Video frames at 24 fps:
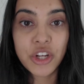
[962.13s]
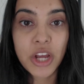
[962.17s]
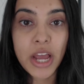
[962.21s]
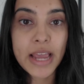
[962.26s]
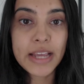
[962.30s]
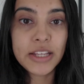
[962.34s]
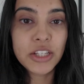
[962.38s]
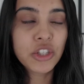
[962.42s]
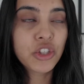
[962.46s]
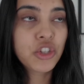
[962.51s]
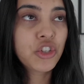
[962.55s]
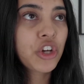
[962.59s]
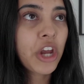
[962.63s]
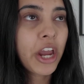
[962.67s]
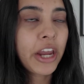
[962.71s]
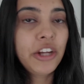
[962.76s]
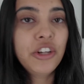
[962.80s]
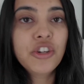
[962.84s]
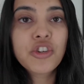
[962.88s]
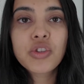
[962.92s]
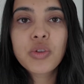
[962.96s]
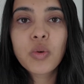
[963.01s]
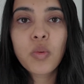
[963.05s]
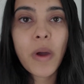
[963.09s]
It's
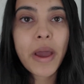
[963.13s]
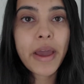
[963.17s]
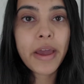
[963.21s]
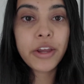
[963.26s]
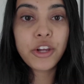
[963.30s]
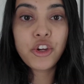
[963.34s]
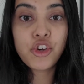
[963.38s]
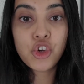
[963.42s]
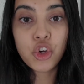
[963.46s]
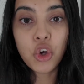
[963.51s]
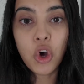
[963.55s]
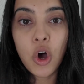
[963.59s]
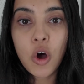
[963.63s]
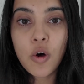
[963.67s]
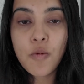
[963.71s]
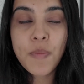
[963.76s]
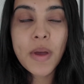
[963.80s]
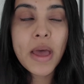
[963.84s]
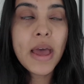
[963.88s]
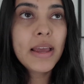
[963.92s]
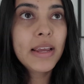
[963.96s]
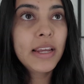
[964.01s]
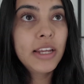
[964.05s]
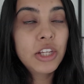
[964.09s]
changed the way I shop.
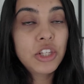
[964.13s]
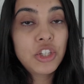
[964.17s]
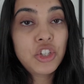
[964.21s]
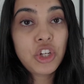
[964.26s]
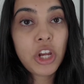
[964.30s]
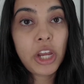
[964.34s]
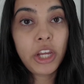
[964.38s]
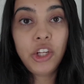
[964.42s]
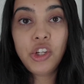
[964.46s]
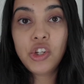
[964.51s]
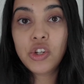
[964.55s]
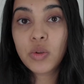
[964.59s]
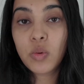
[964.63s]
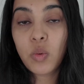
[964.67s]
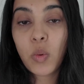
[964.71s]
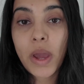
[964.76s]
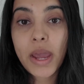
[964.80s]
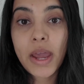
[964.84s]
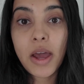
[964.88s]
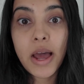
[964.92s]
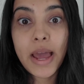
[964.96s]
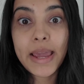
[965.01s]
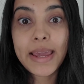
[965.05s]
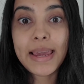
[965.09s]
It's changed the
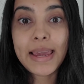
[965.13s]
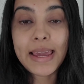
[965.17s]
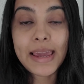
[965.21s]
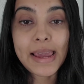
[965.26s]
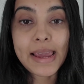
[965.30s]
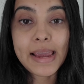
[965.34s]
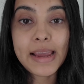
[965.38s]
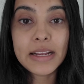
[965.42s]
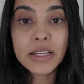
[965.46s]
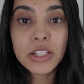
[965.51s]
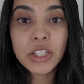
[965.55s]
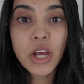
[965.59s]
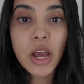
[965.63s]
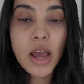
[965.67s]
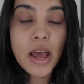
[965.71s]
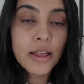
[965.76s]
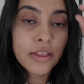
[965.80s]
way I eat.